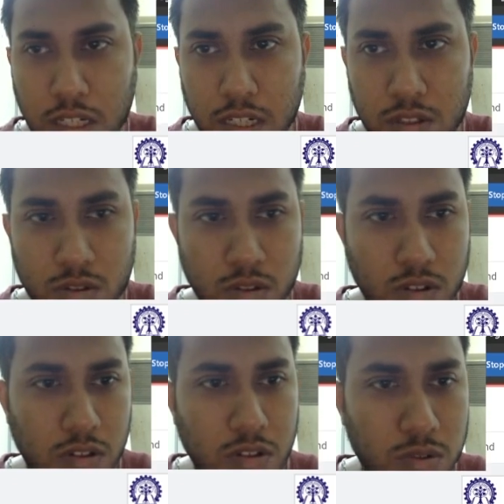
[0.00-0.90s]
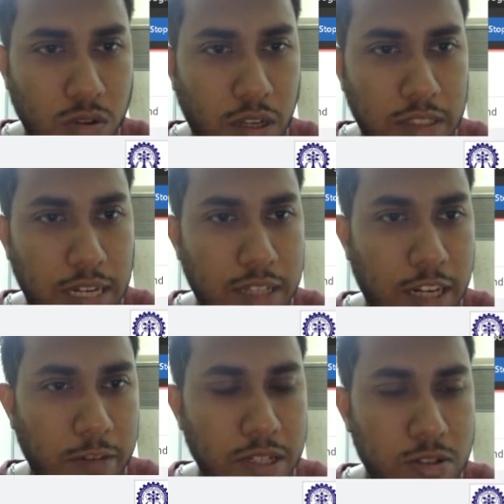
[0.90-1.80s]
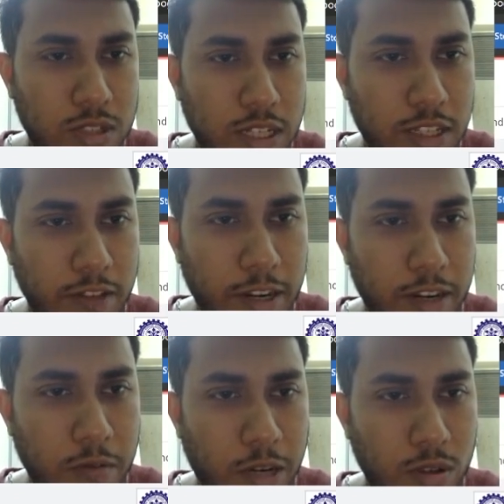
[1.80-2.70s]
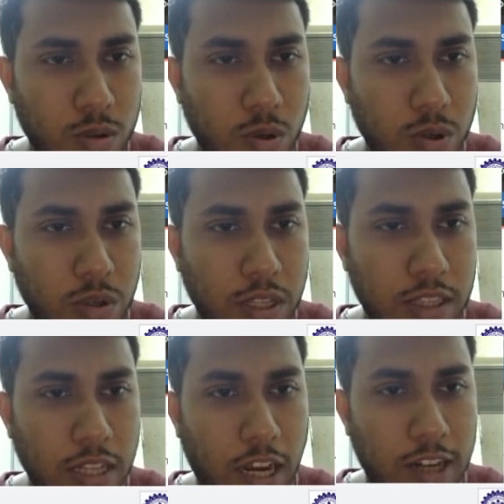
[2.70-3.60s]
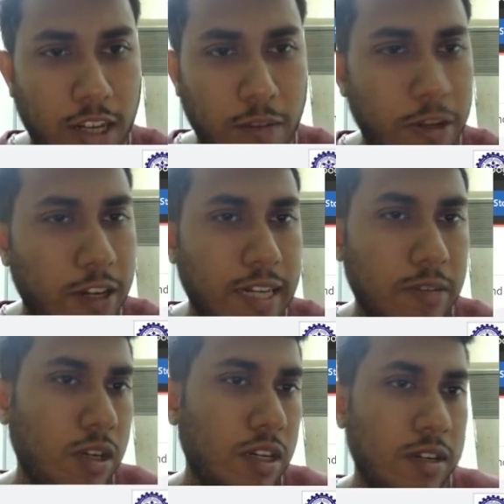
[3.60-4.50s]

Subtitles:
that means to say, if I want to go in the top here, that will